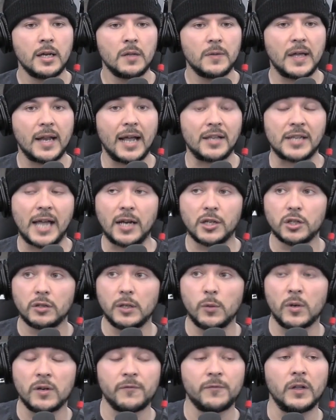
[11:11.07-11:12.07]
that has
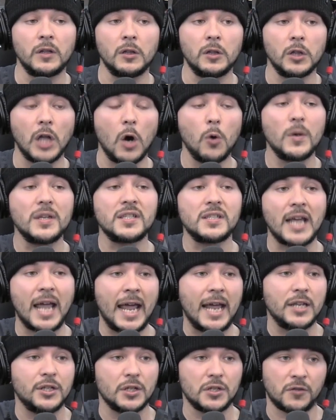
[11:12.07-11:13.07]
actually one of the lowest
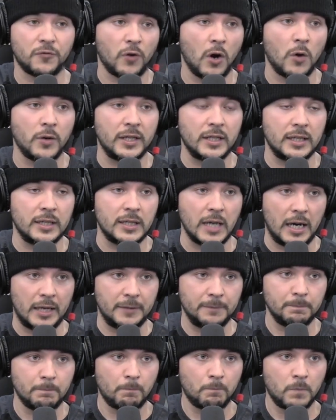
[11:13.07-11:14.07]
ages for owning a
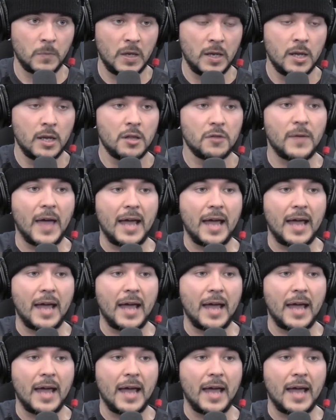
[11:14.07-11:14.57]
gun, mm-hmm.